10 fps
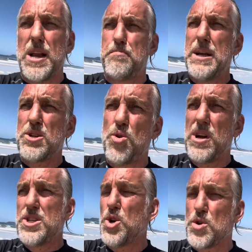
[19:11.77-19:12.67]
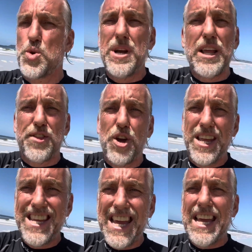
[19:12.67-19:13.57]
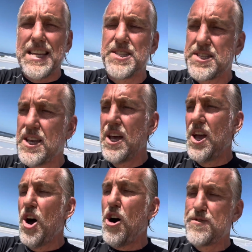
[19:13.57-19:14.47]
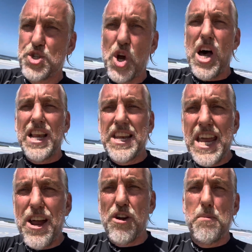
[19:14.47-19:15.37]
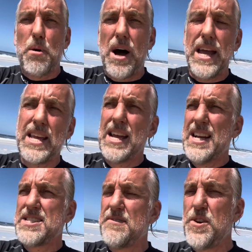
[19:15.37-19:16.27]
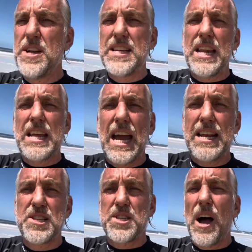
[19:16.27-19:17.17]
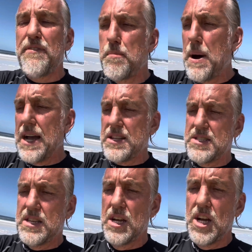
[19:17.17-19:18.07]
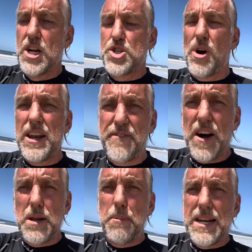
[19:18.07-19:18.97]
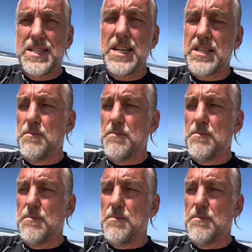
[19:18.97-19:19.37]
Bitcoin took 20, 30 years of trial and error by some very dedicated cypherpunks trying to find a better system.